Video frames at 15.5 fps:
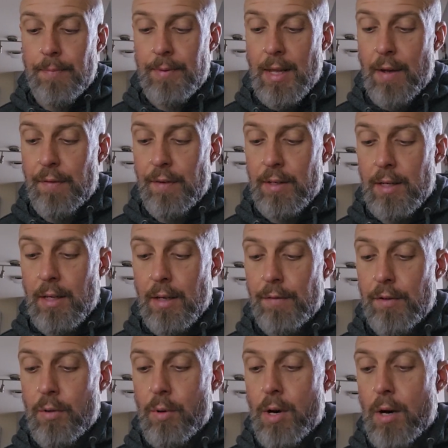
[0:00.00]
Definitely, if
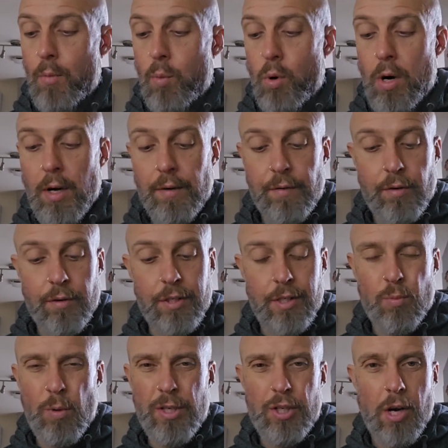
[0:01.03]
you are
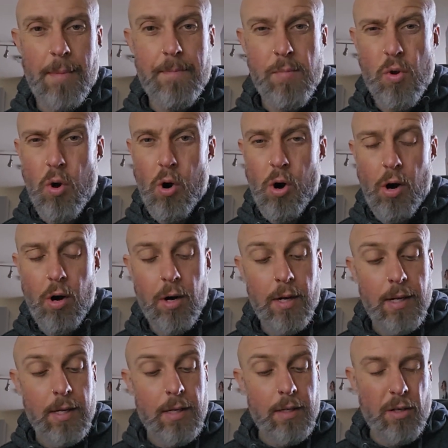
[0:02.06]
wide-footed, which I'm not,
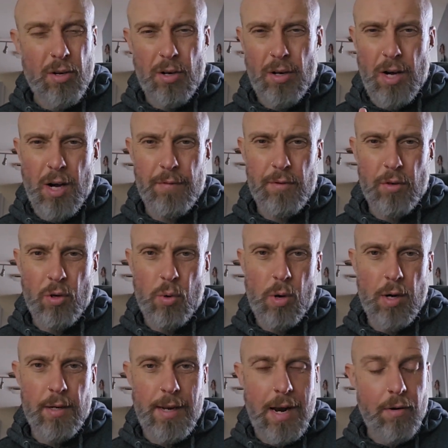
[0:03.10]
I've got
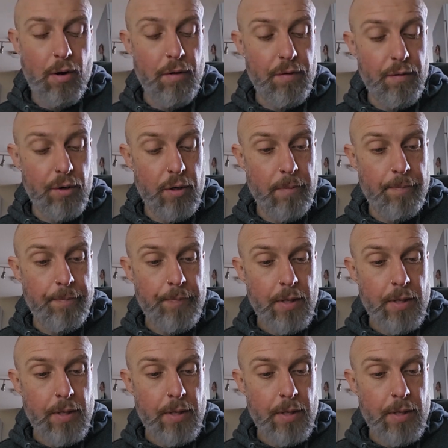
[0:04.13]
quite a narrow foot.